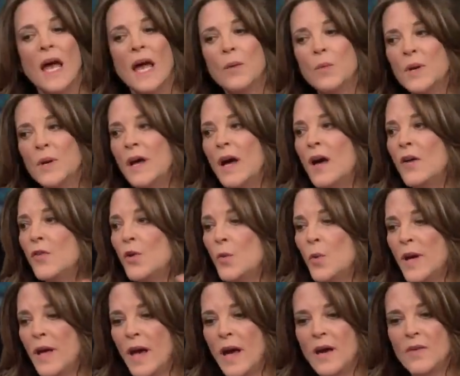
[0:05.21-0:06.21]
And whenever
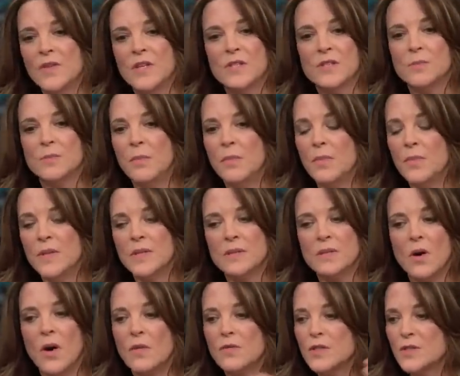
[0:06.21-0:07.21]
we have
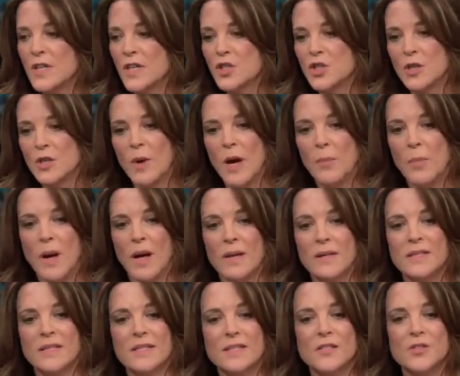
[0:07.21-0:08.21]
this conversation about
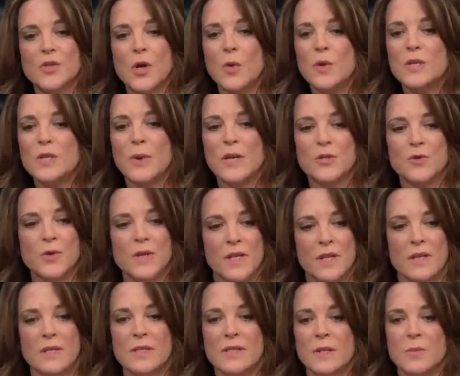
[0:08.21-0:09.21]
politics, it's always about
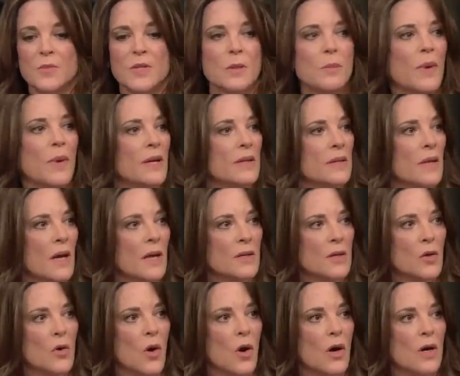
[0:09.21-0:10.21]
treating the symptom and not
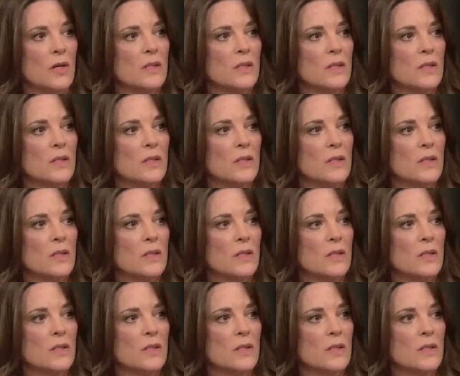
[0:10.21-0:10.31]
the cause.